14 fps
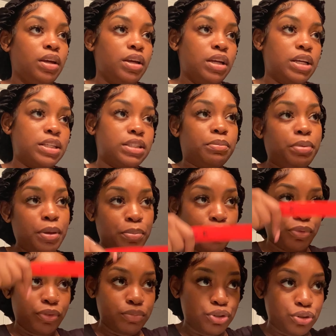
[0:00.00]
because some people
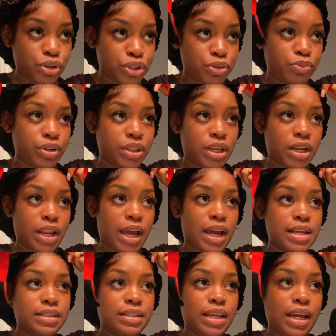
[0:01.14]
from Georgia were there, like I
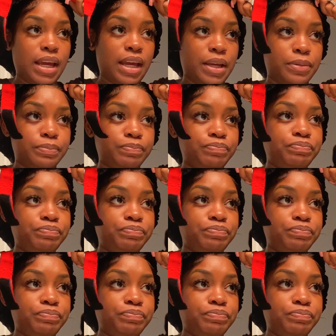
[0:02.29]
said.